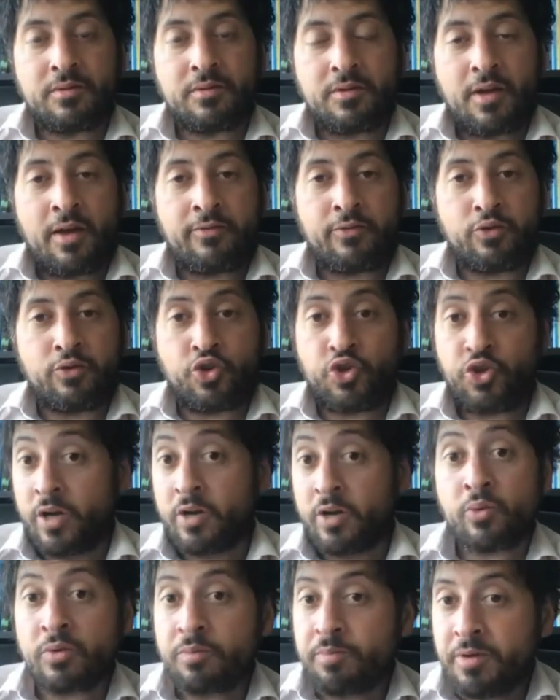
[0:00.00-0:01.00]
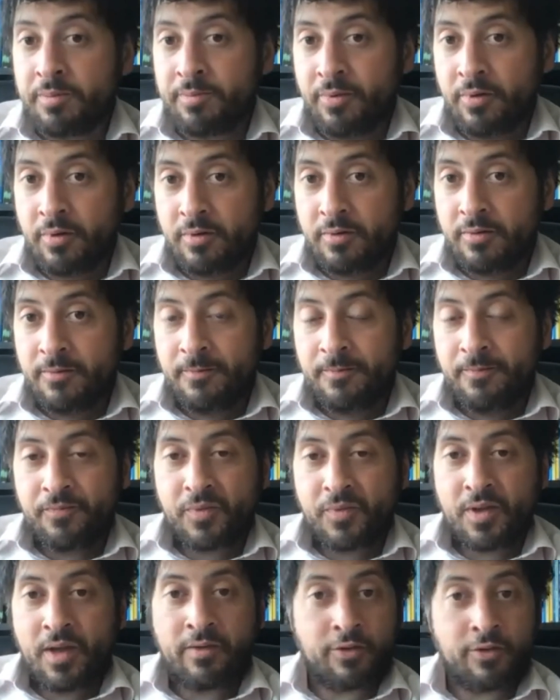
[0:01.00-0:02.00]
Have you shared it with people?
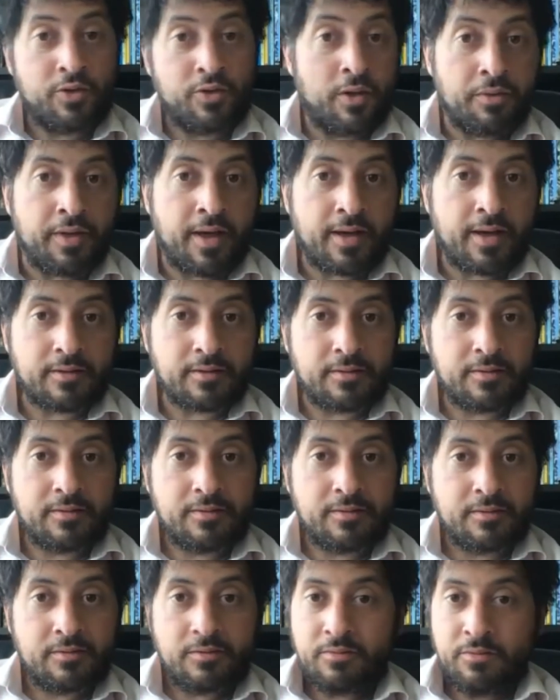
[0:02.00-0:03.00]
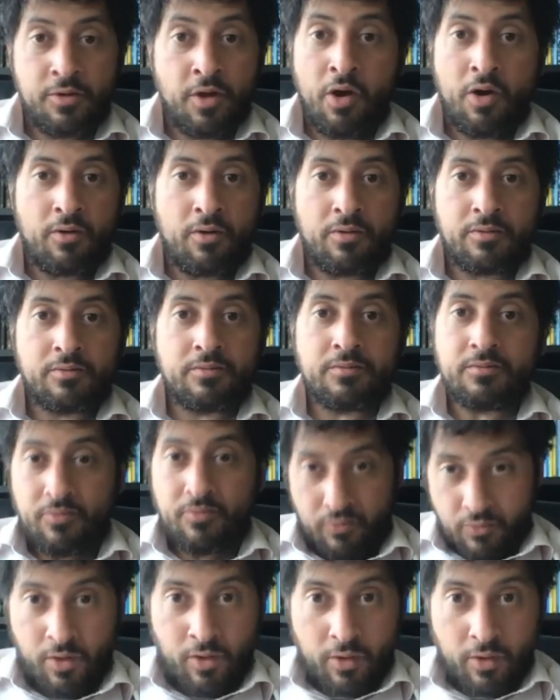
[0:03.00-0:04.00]
Have you done that? No.
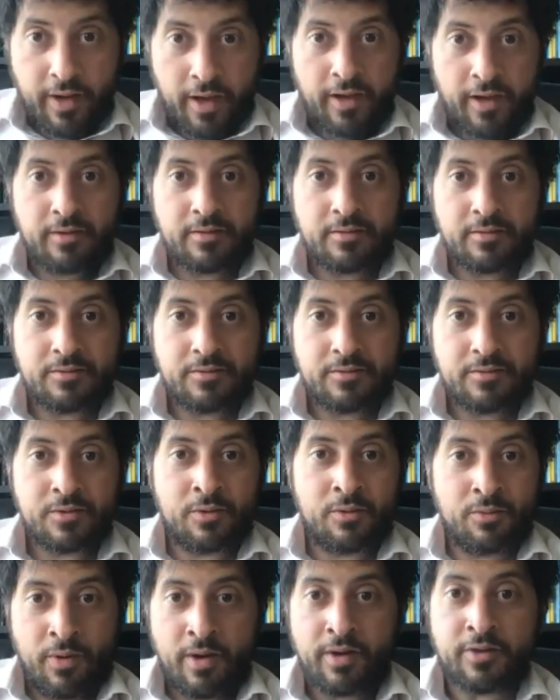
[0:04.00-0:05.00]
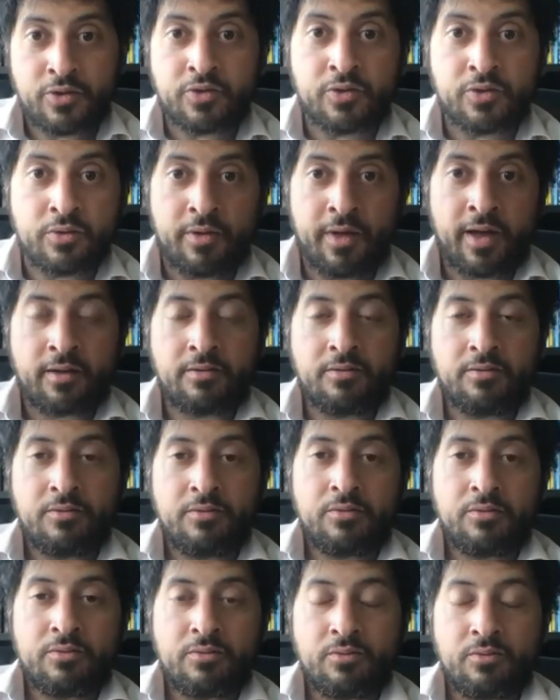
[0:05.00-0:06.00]
Well, okay. So why don't you do that?
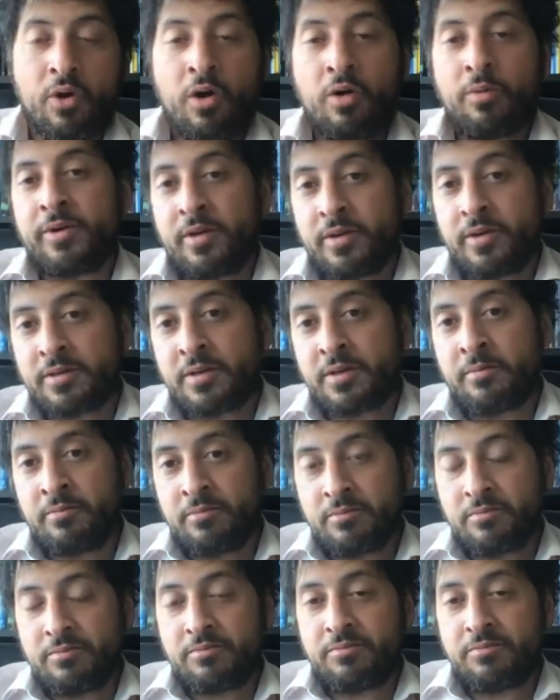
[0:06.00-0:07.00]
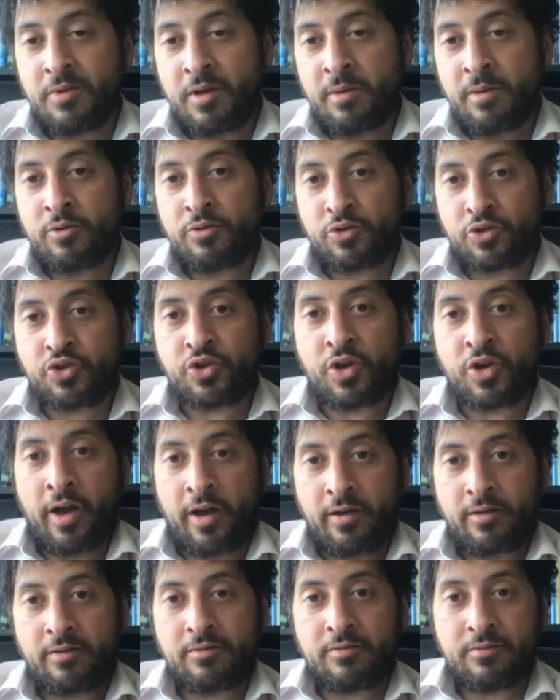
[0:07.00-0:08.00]
Well, because I'm a little
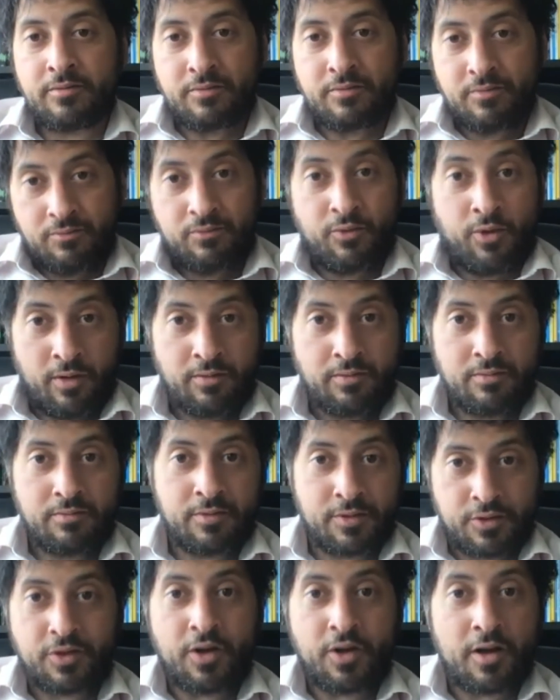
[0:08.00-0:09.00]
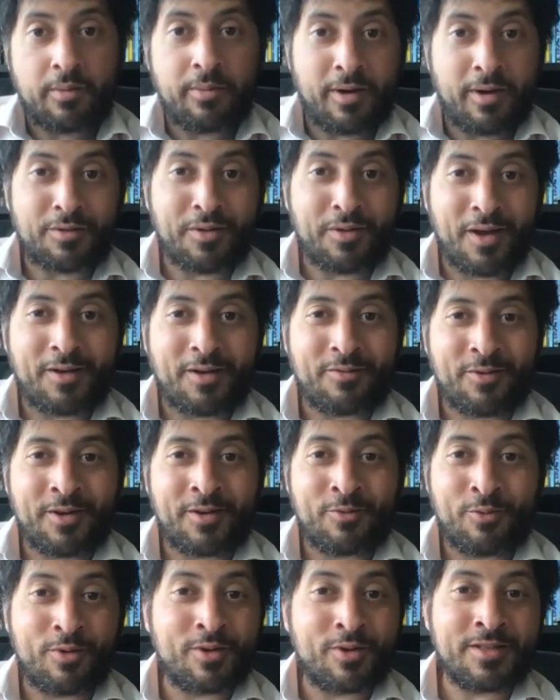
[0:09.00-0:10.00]
shy. Well, let's talk about that,
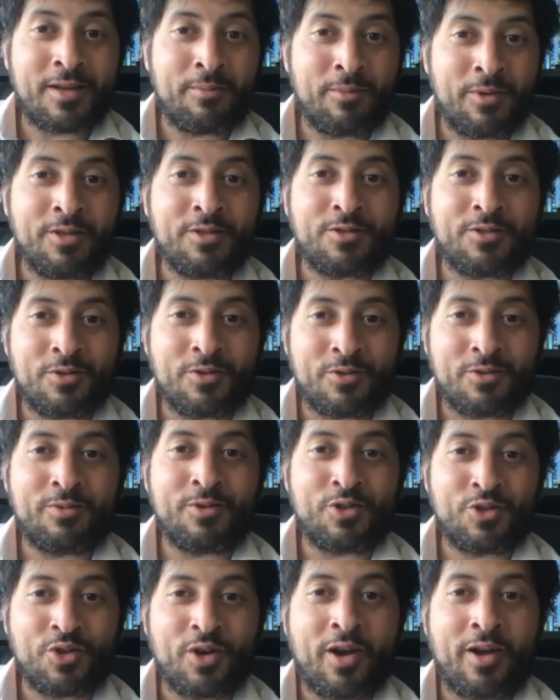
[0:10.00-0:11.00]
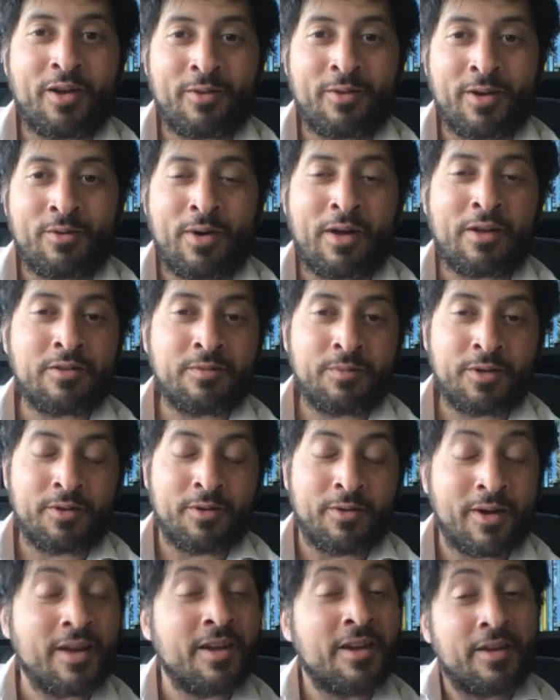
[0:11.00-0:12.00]
right? What does that mean to you to be shy, right? How does it make
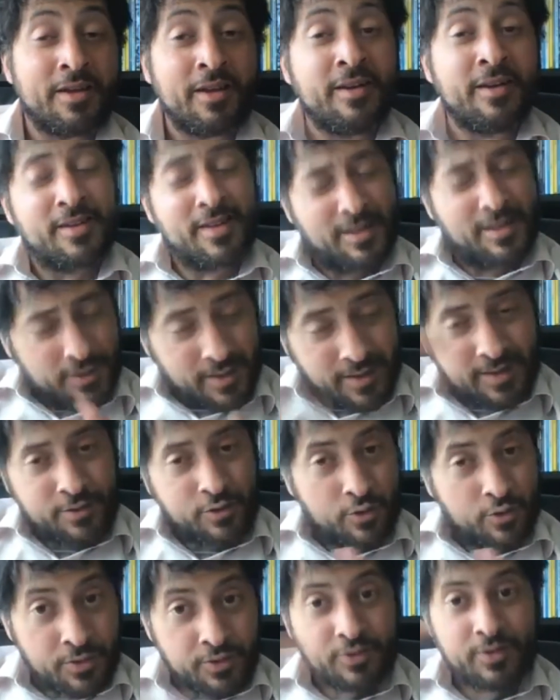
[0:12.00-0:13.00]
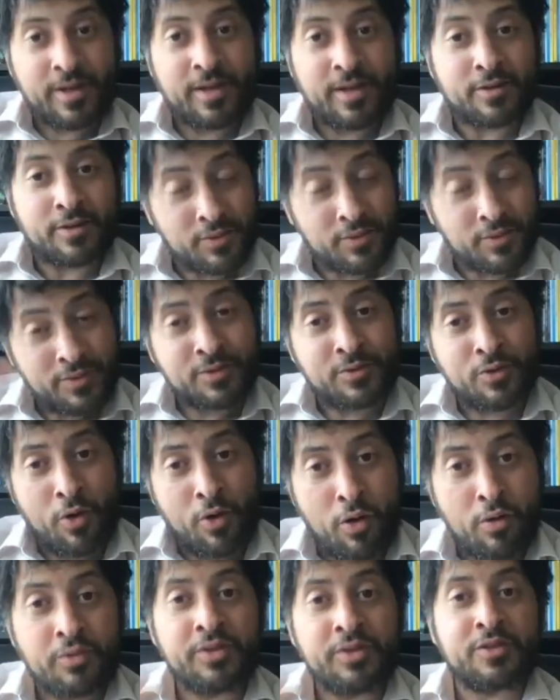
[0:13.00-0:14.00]
it, right? Yeah. So there's
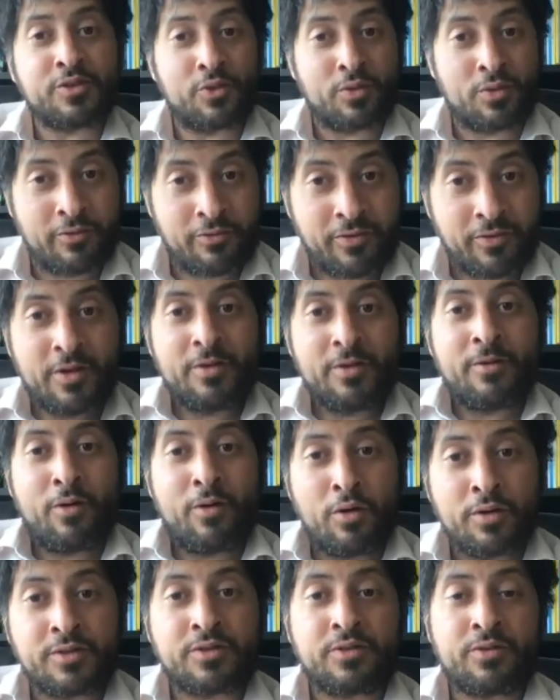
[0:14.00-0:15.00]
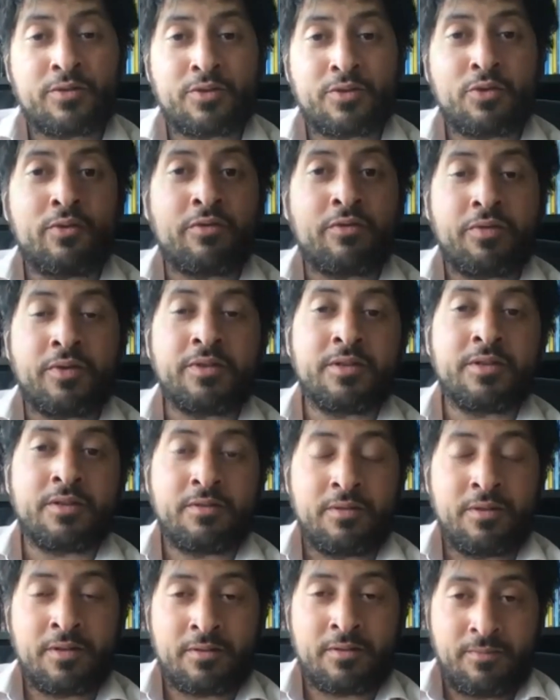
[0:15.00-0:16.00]
all these sort of things
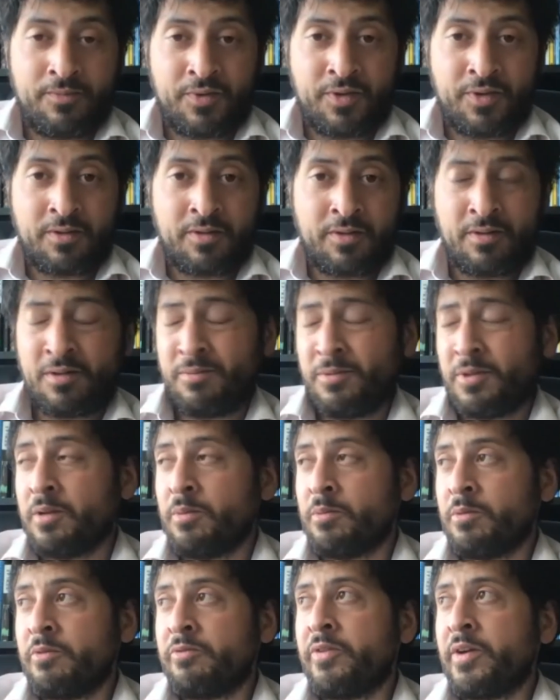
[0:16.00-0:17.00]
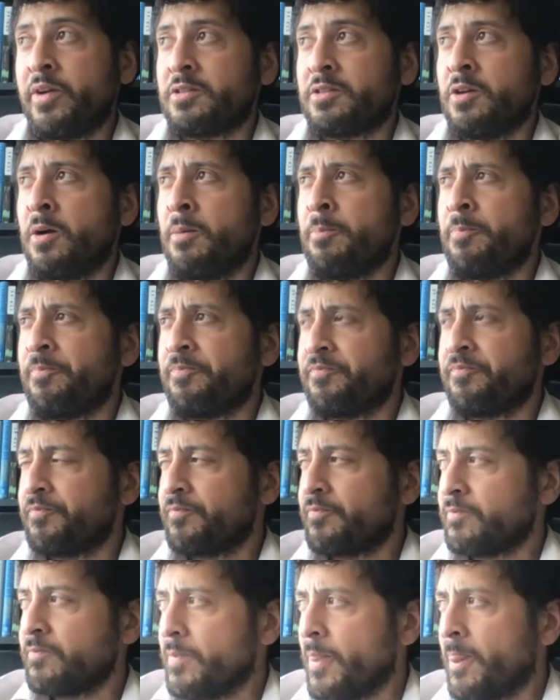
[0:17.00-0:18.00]
that come into effect.
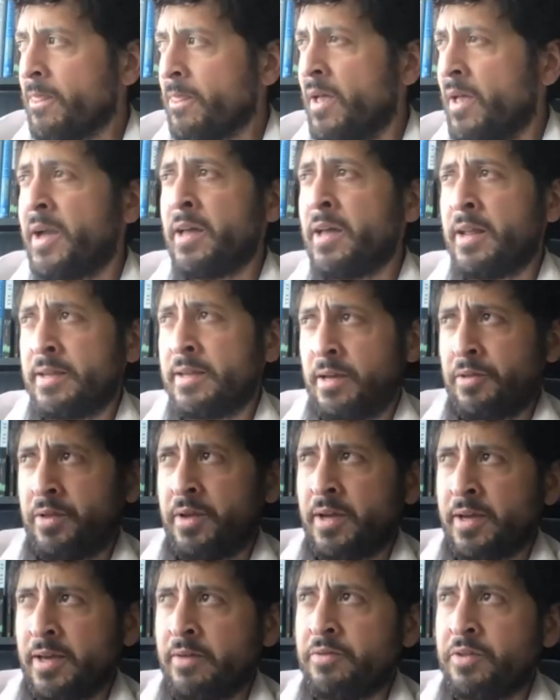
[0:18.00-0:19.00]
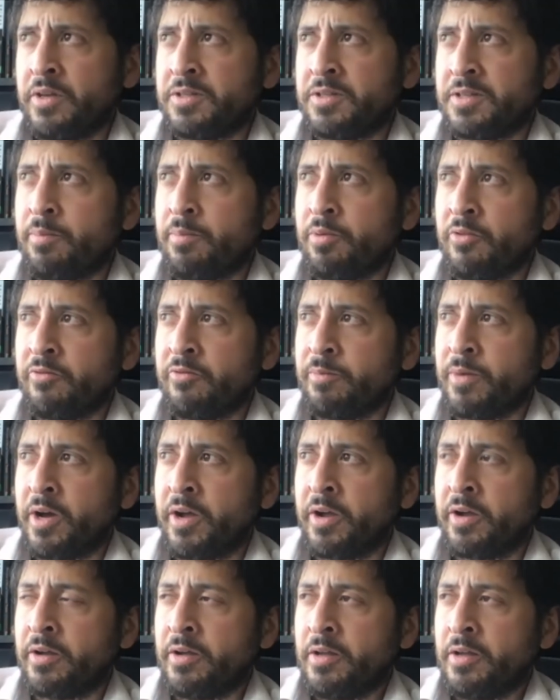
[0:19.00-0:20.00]
Again, I think I gave the example of
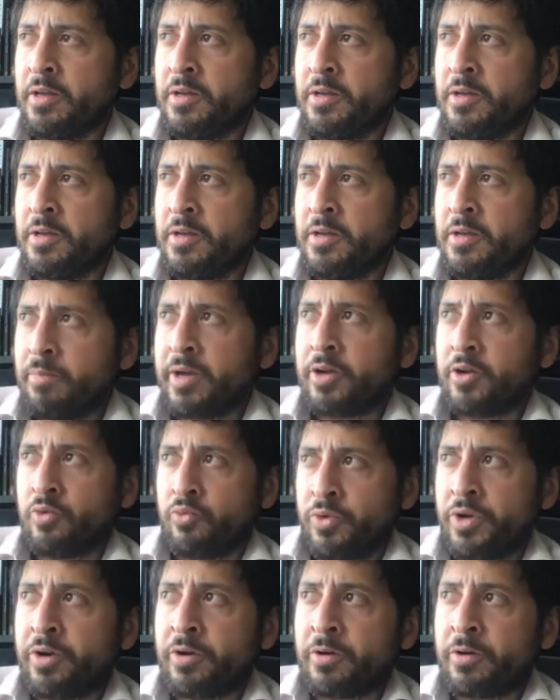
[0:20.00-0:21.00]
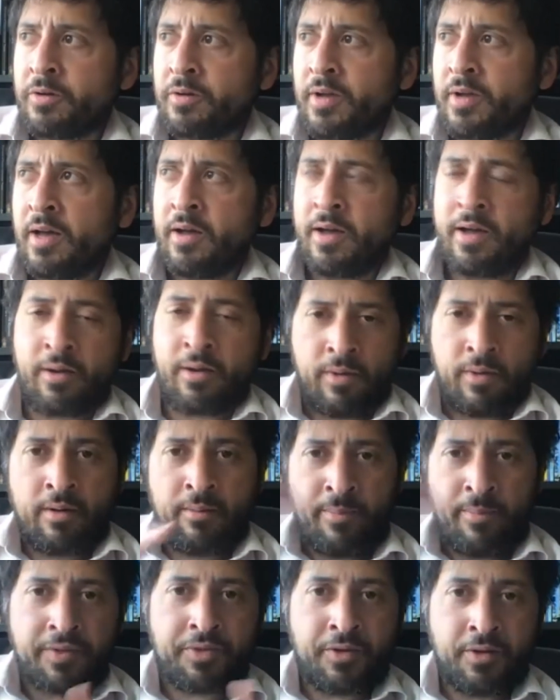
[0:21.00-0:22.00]
my career
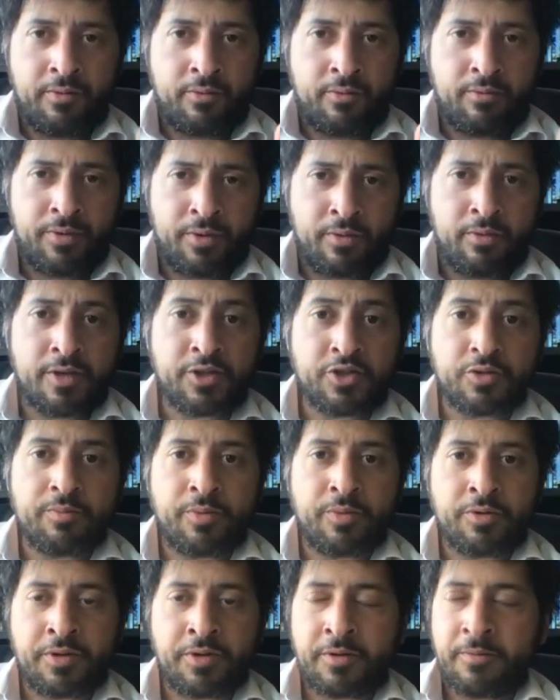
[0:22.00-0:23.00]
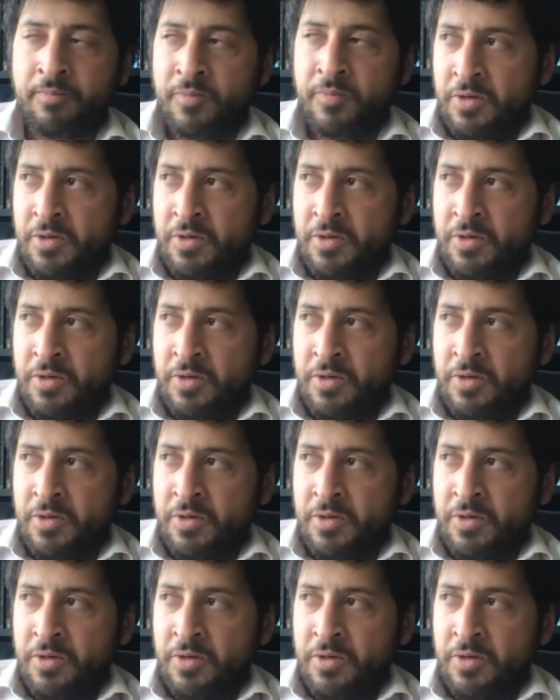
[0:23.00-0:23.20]
about the relationship building.